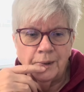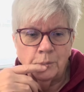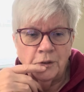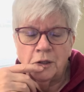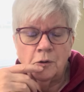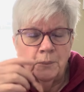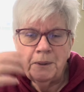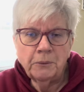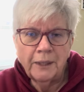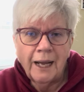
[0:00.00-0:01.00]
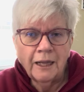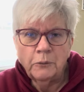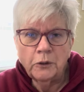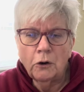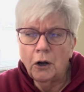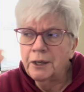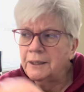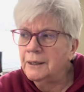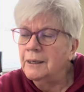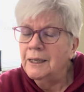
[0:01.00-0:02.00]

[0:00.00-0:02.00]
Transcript: Well, you know the people in Hollywood are all getting it